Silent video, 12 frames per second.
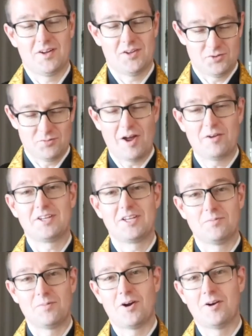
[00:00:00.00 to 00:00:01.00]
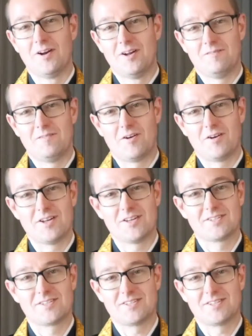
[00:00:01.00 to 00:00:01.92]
surrounding him are various